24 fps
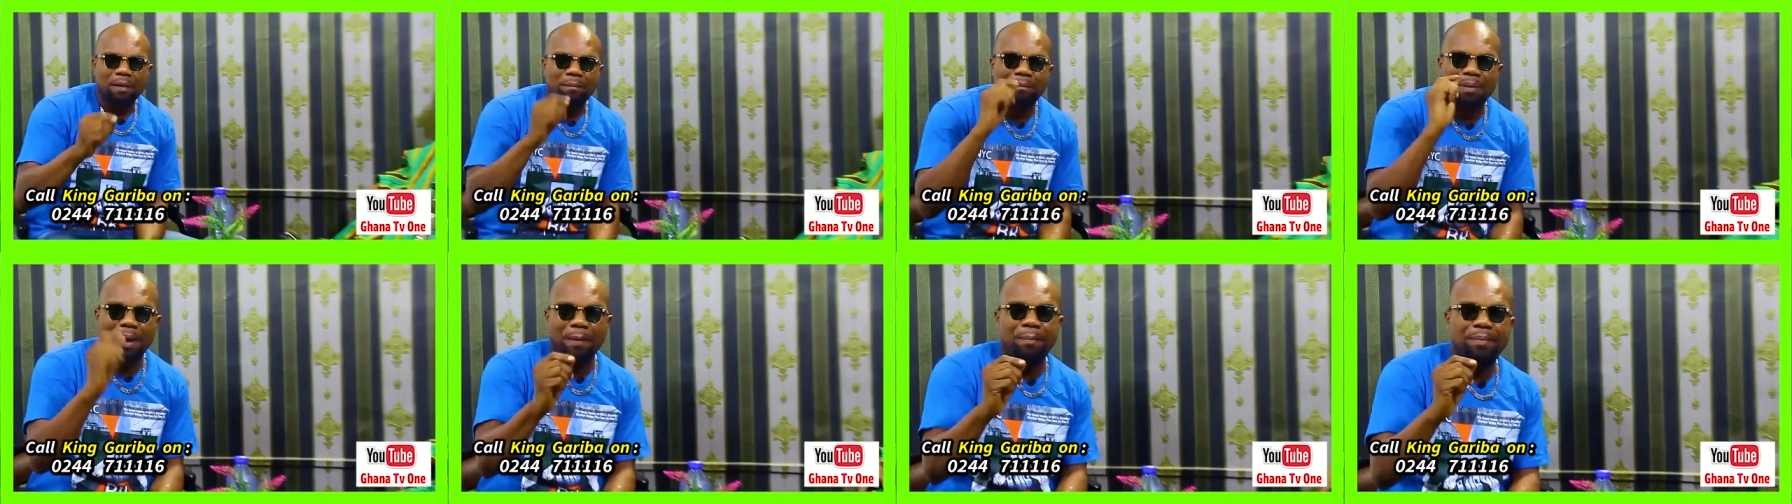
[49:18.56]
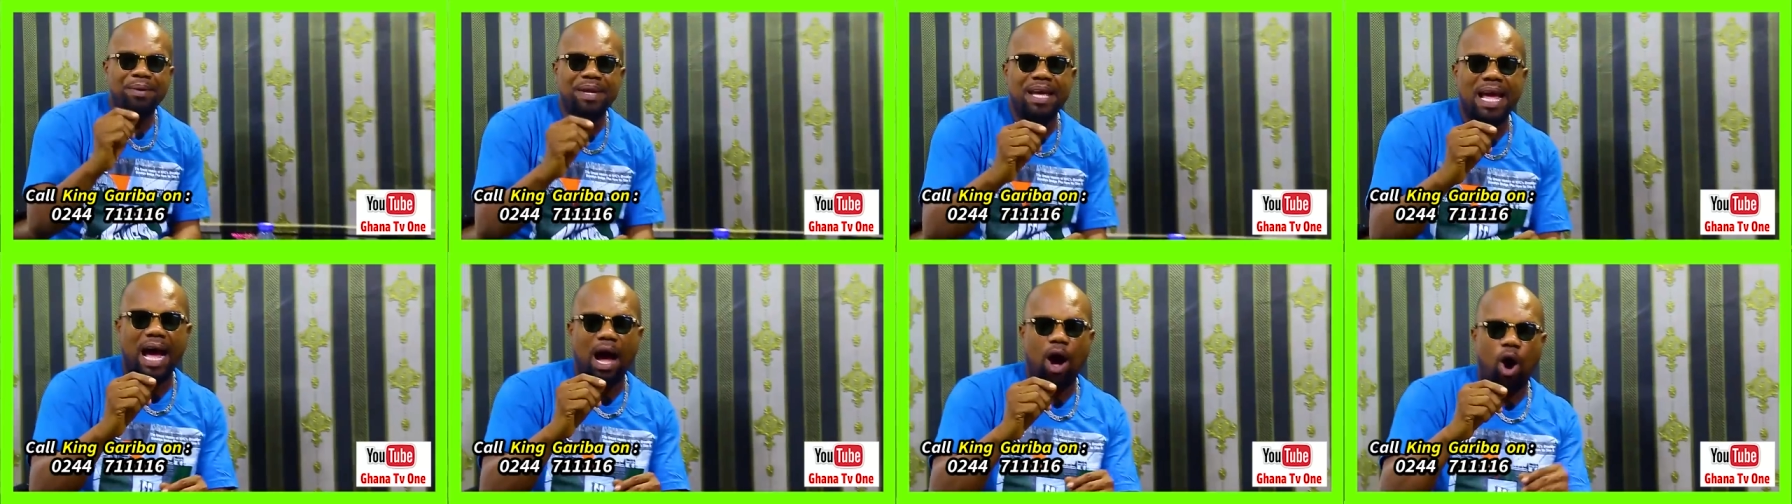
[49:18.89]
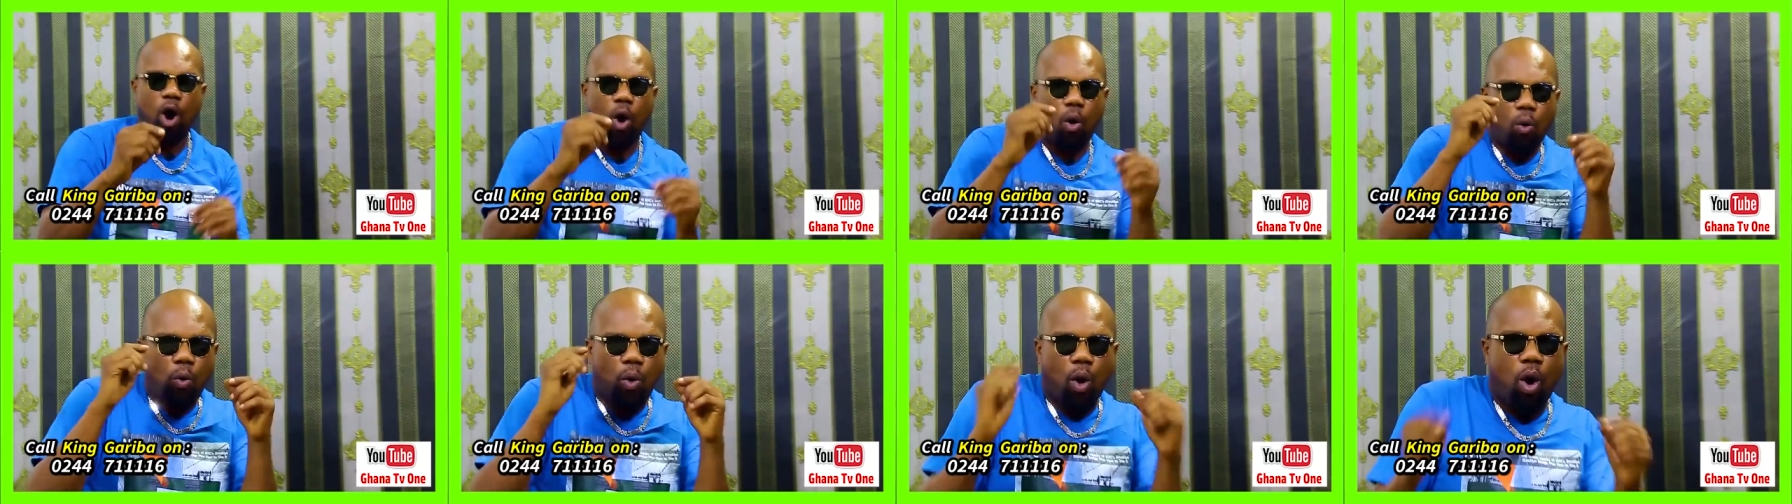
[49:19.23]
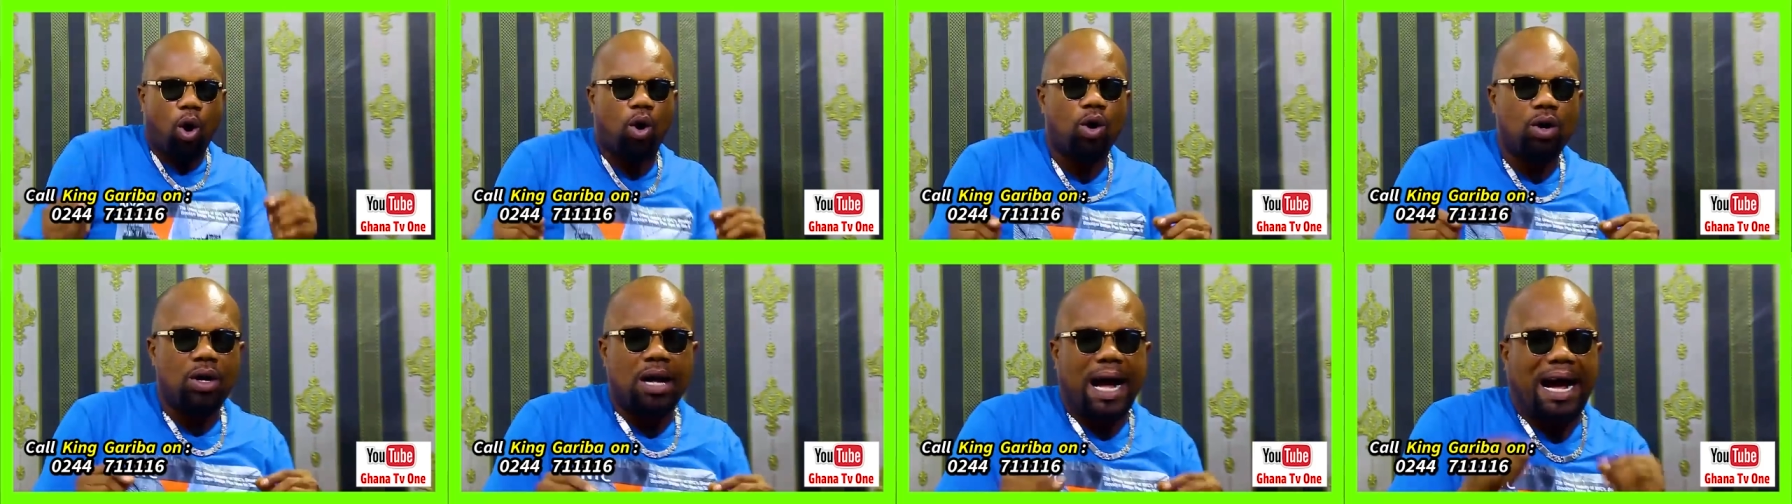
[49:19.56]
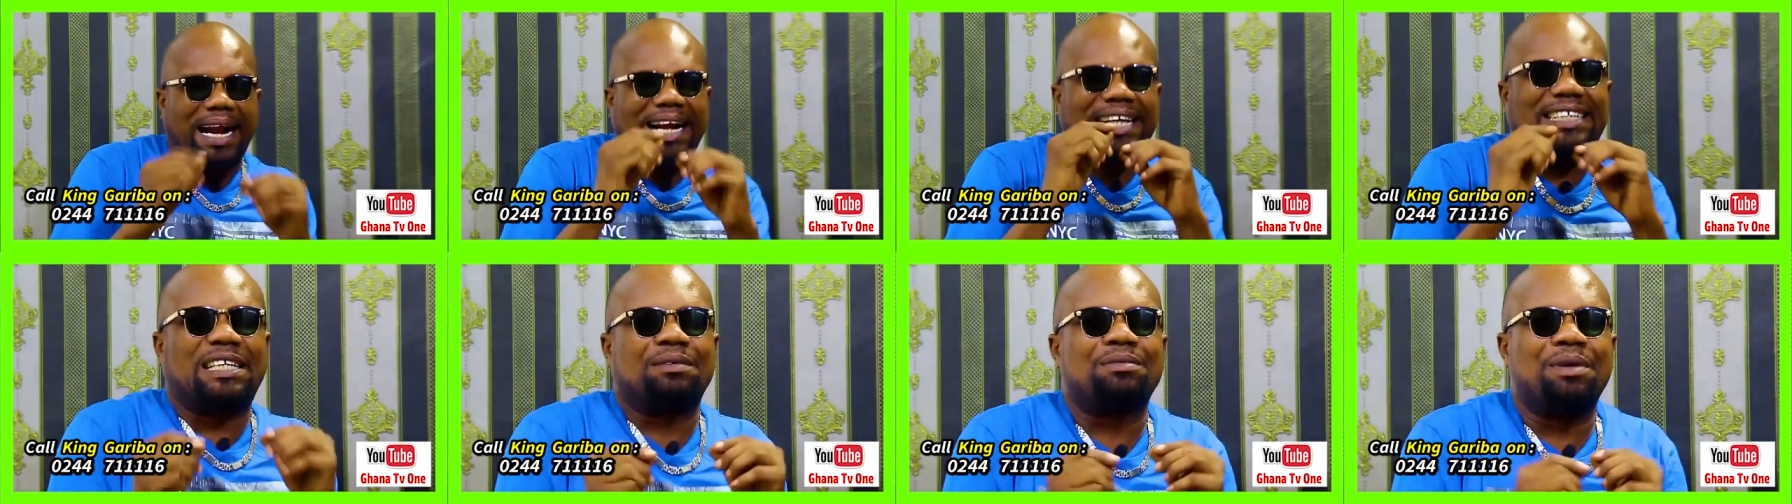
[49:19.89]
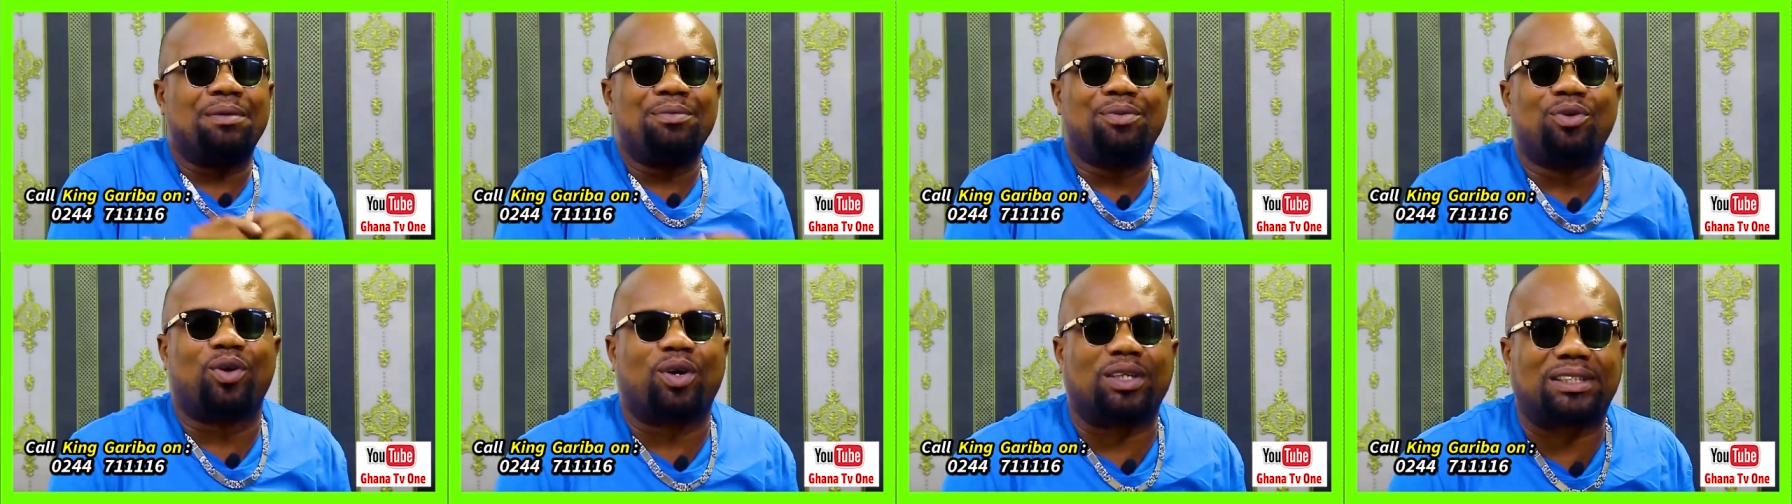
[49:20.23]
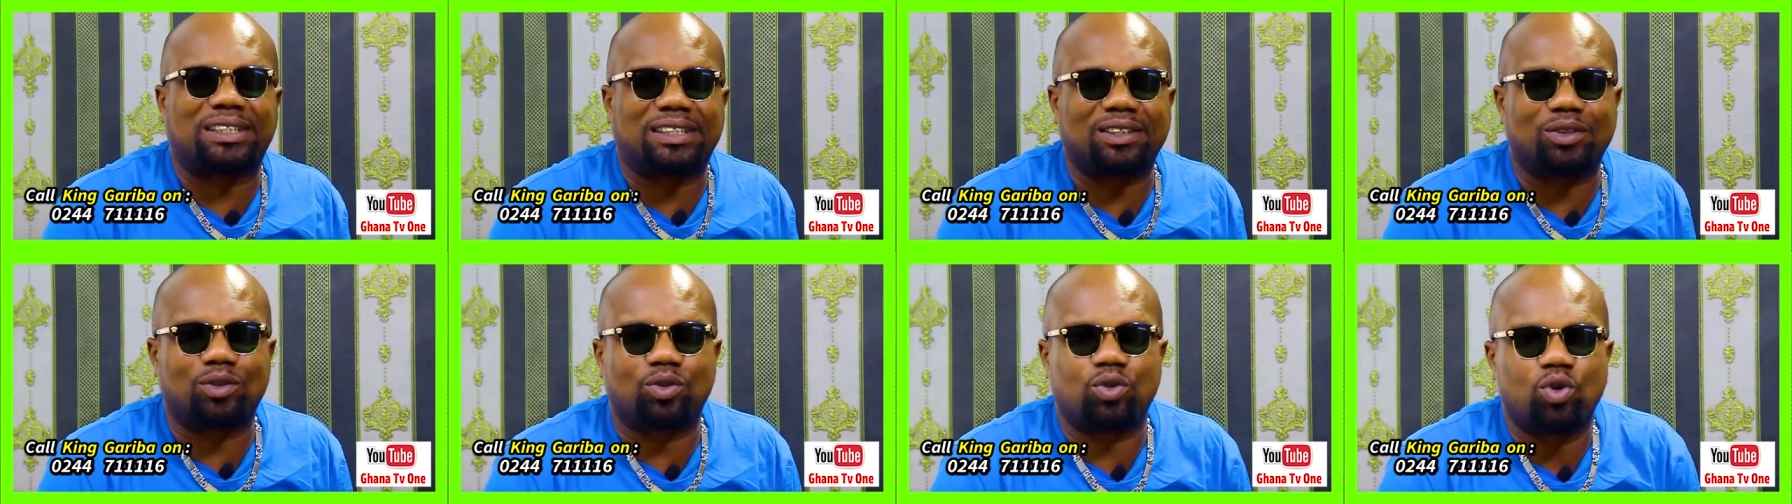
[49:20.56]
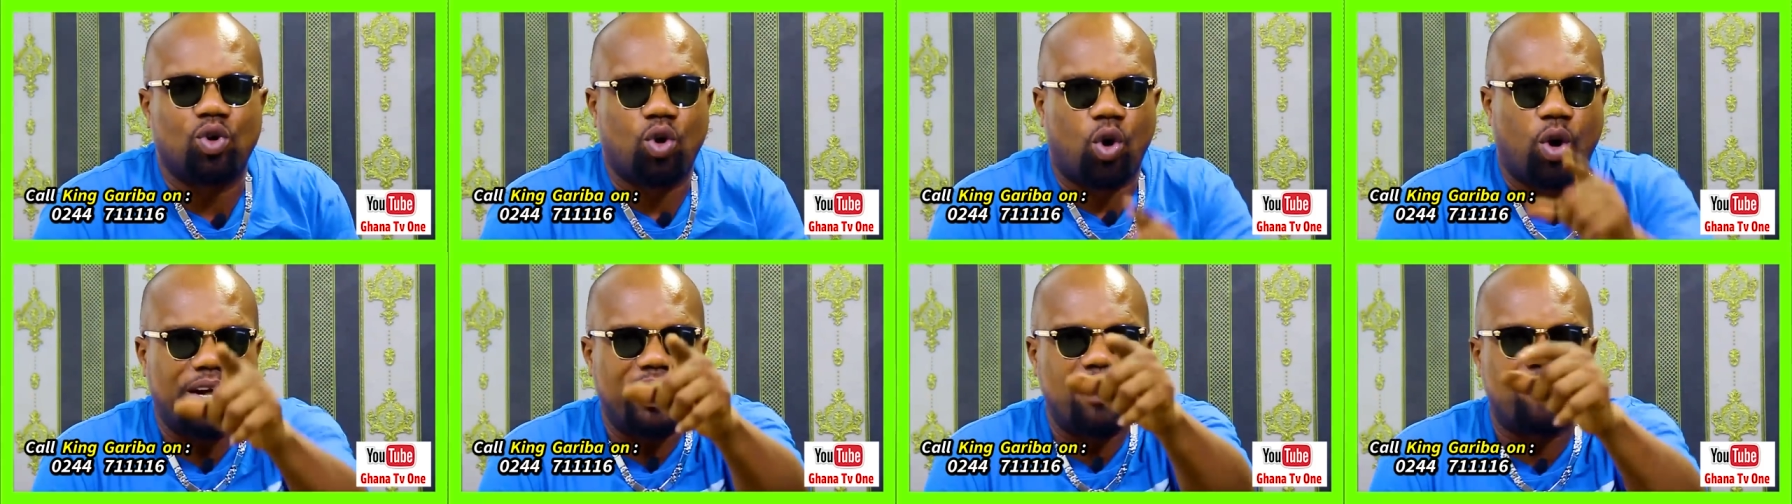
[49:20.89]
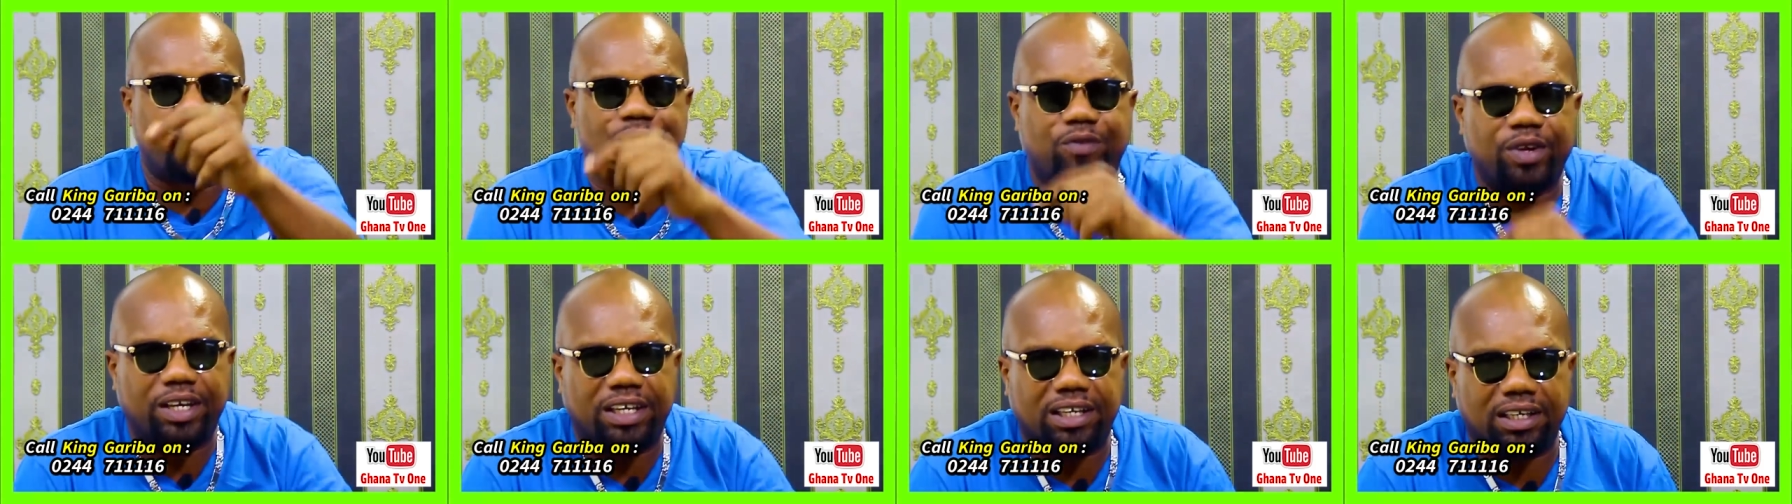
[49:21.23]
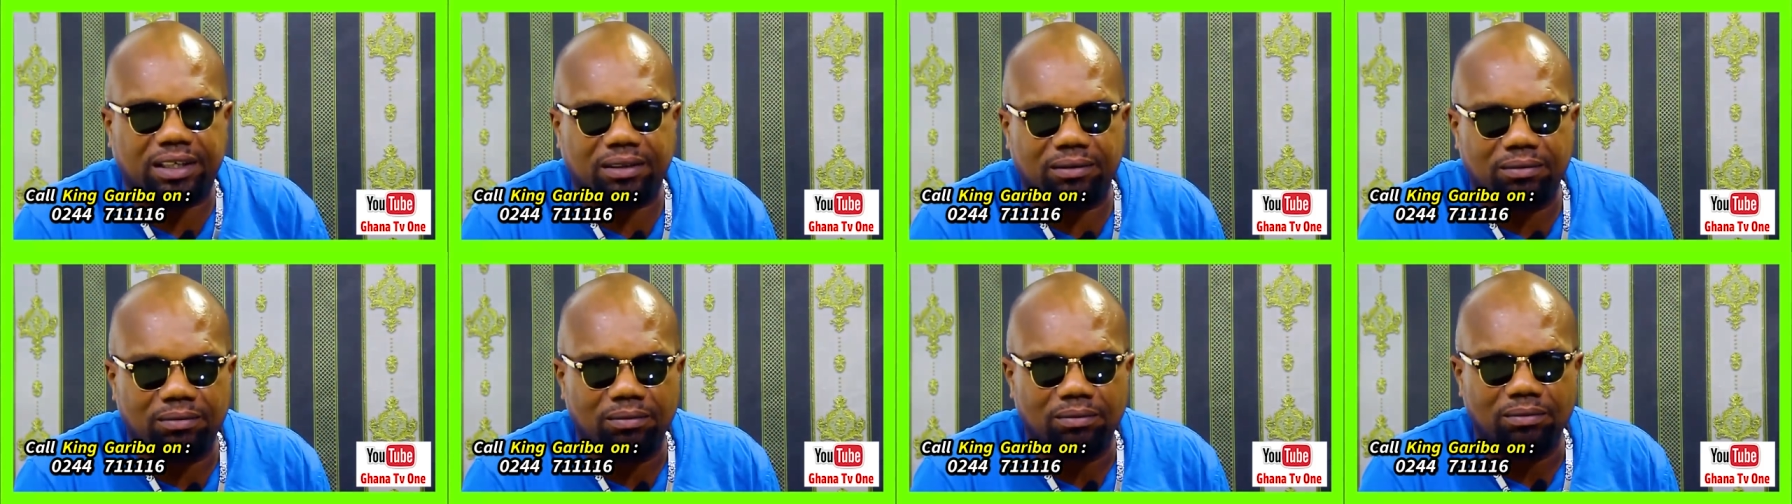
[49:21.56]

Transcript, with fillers: baby or war, and I say baby or teno, or ye fake.